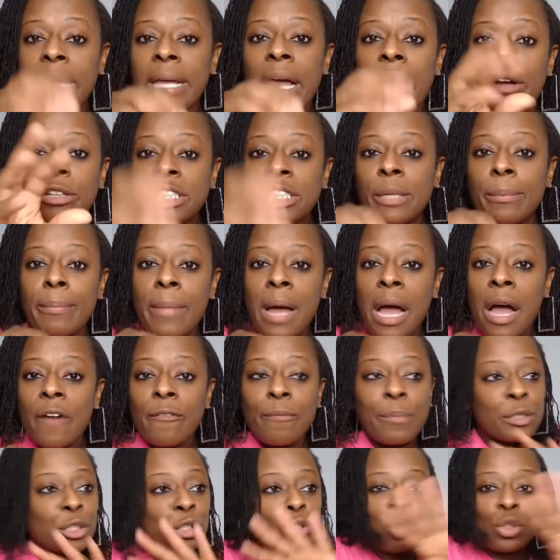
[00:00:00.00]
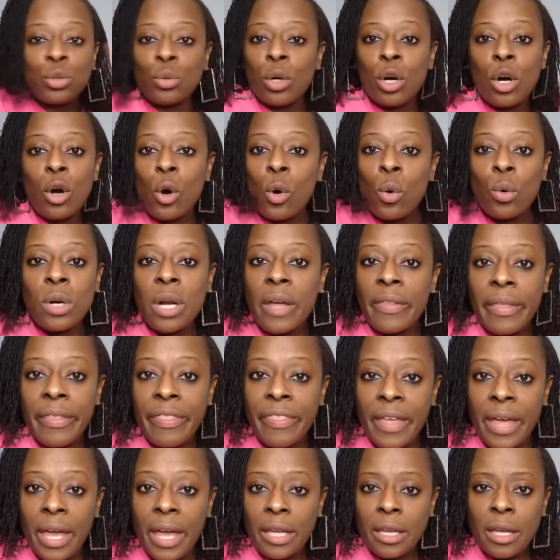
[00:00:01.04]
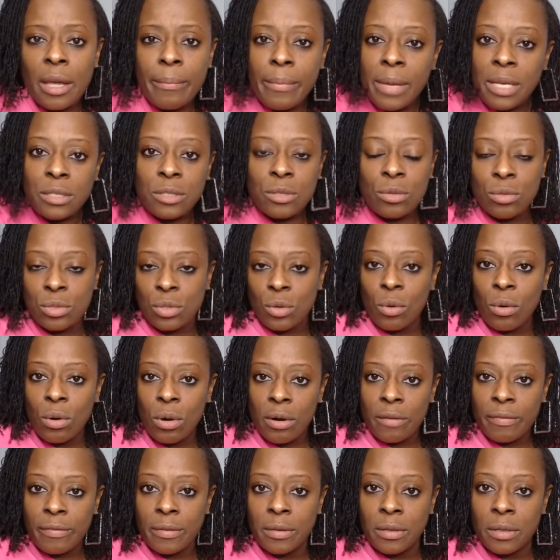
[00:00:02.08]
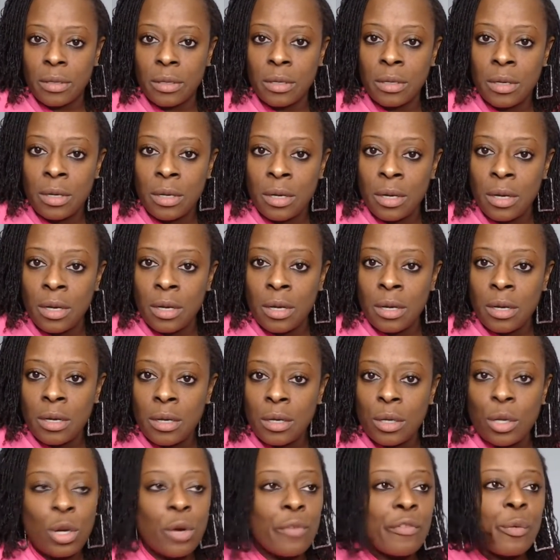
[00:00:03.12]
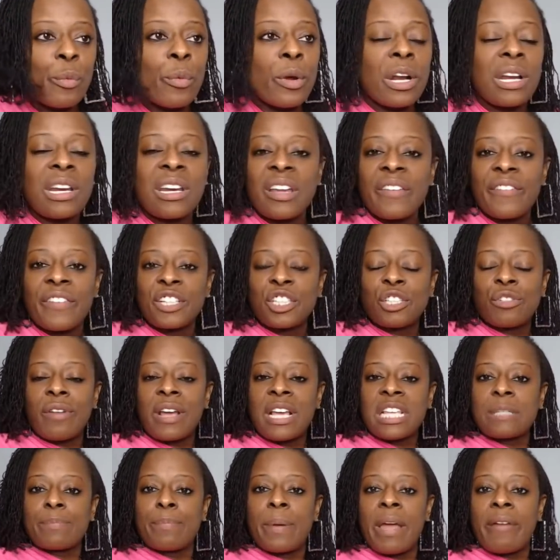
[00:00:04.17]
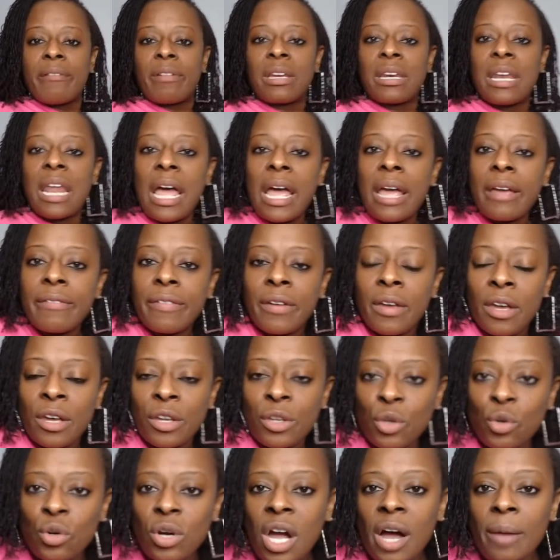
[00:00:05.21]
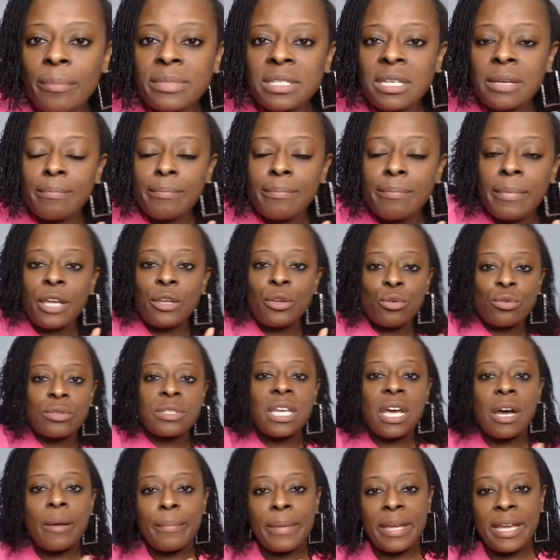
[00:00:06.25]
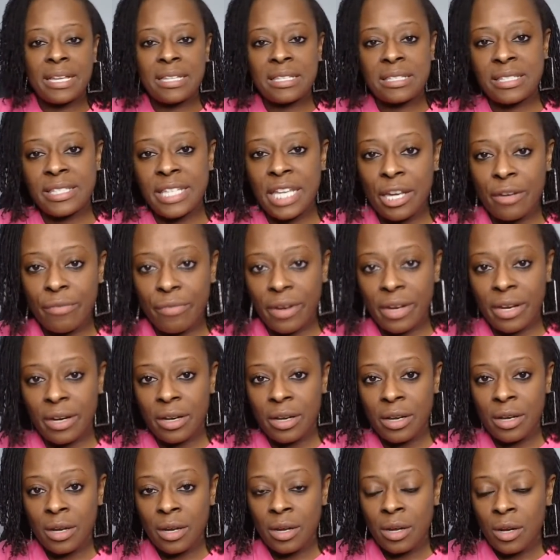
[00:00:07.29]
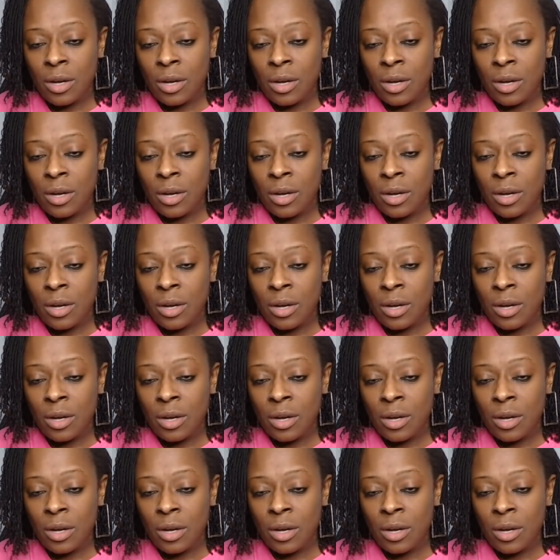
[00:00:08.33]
thing out your mouth, but you do a whole nother thing, your mental's off. You don't even want to live a transparent life. You come to me, you tell me in secret